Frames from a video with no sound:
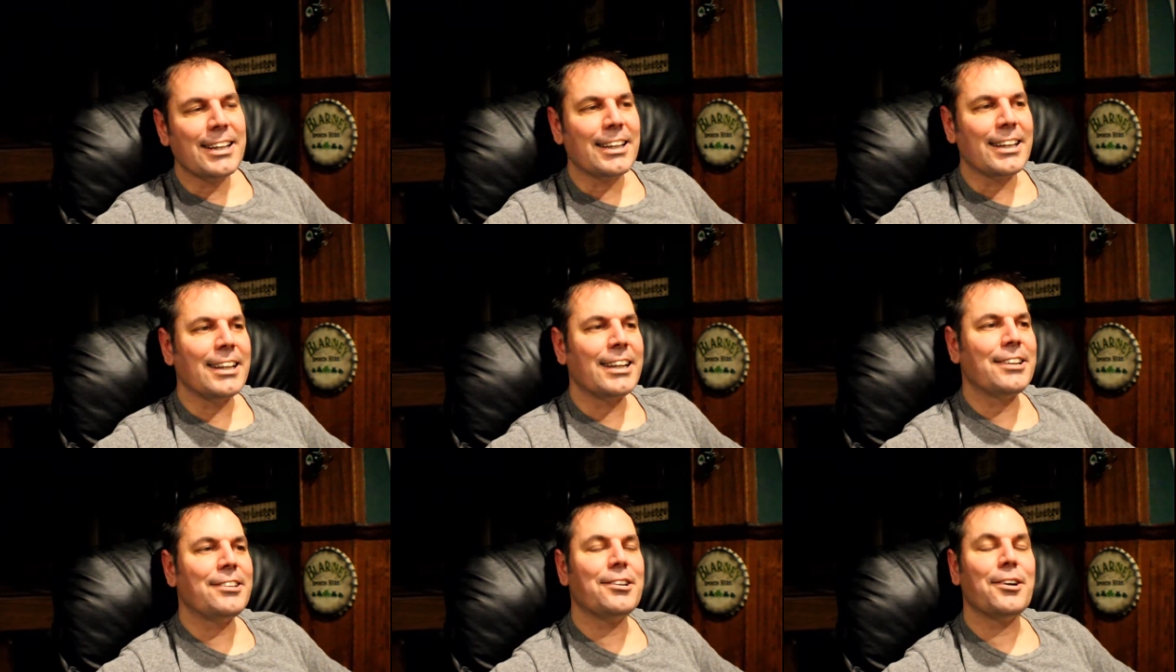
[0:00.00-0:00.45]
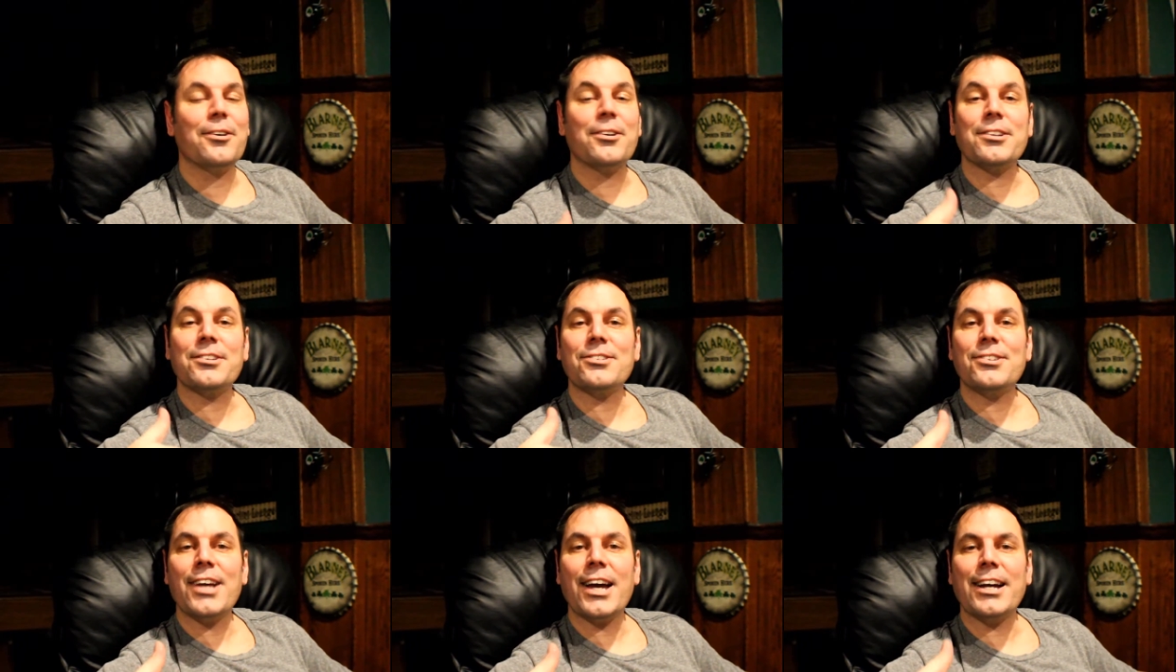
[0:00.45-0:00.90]
then they show
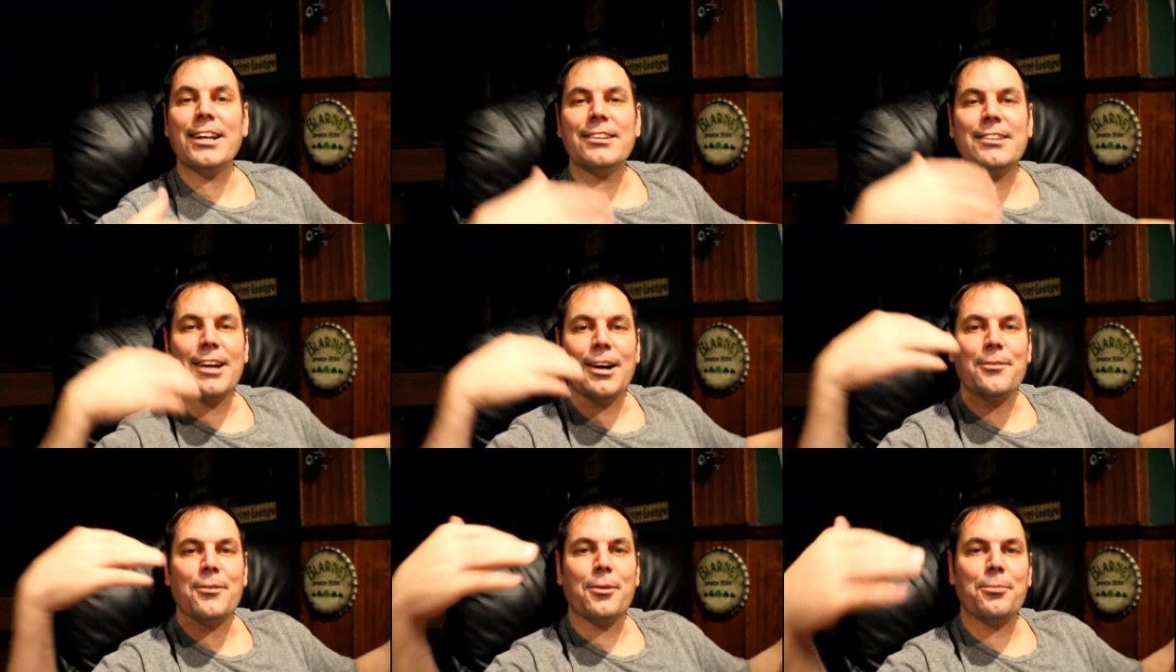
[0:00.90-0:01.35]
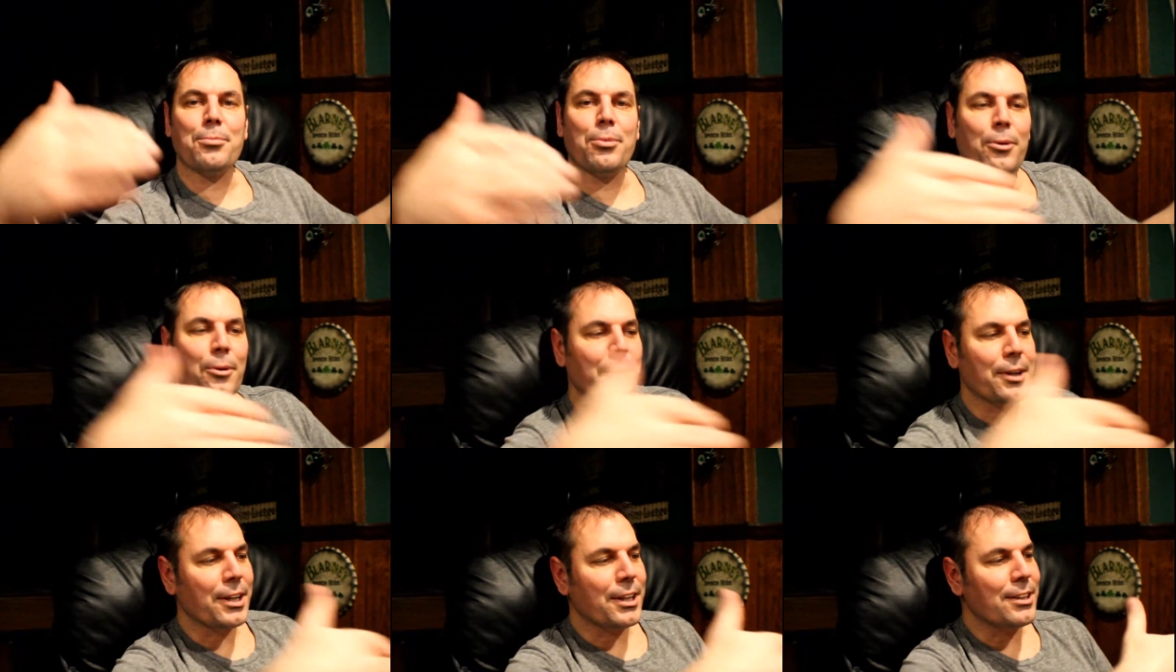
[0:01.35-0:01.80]
it a second time they're
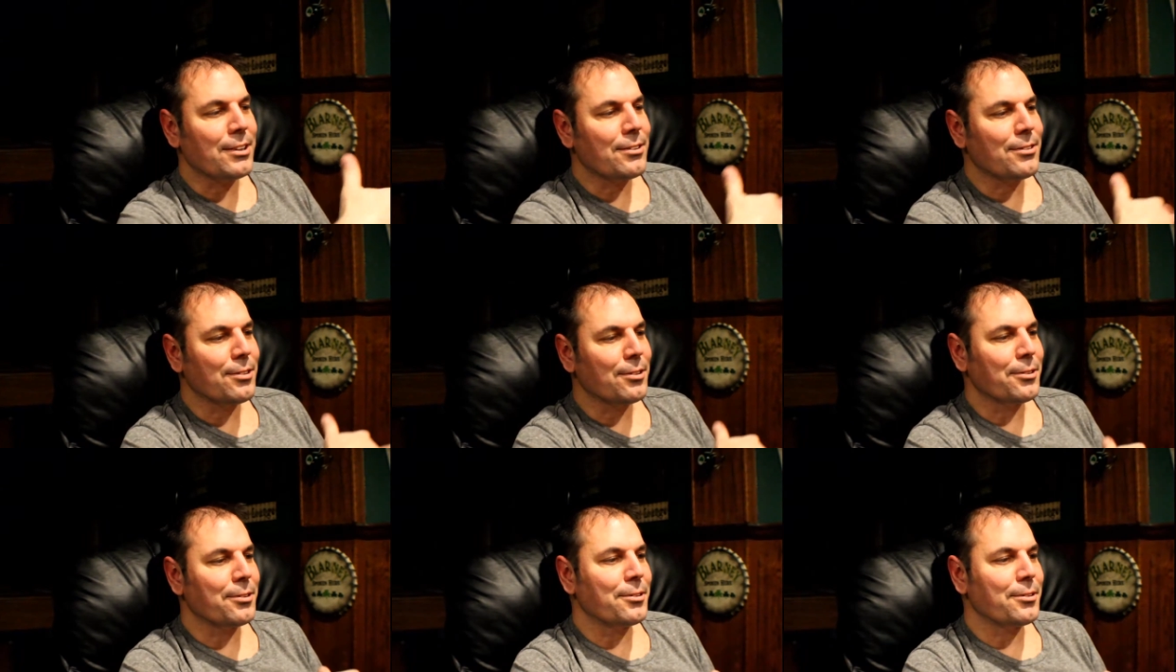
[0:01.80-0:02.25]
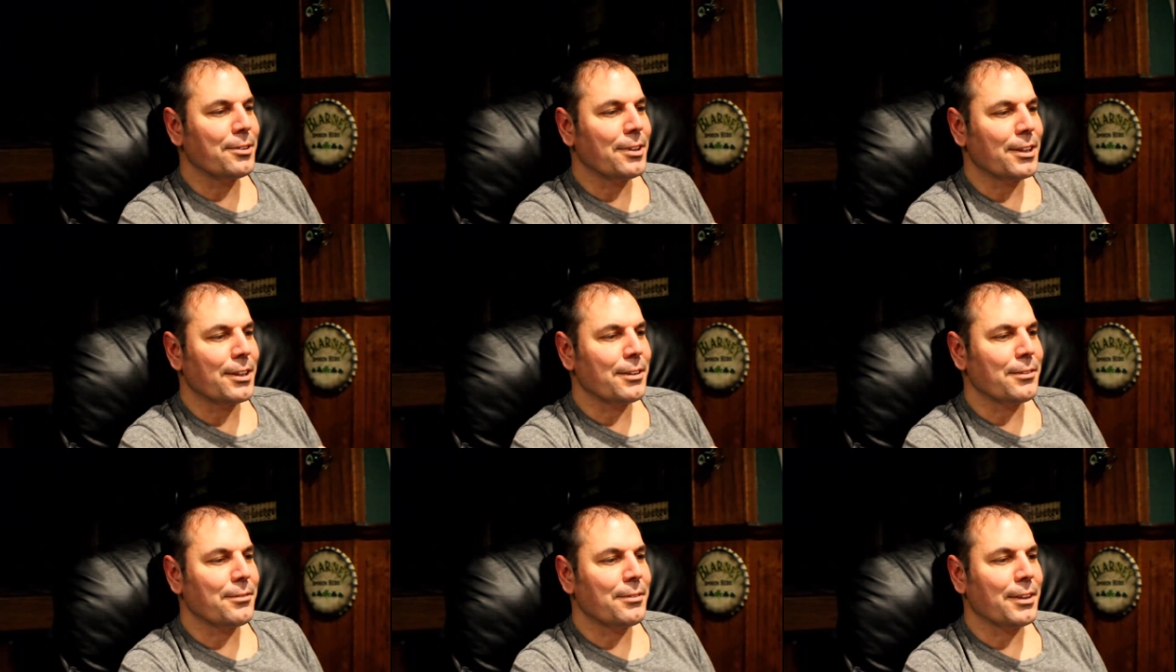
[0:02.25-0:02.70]
pulling into
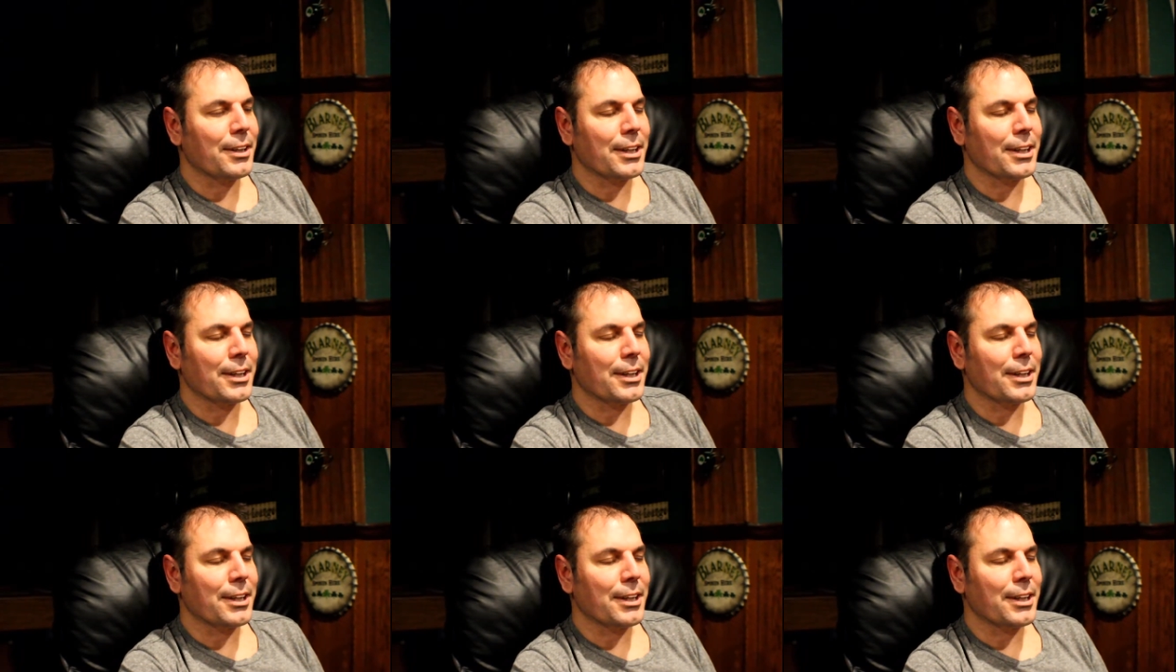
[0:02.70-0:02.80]
um,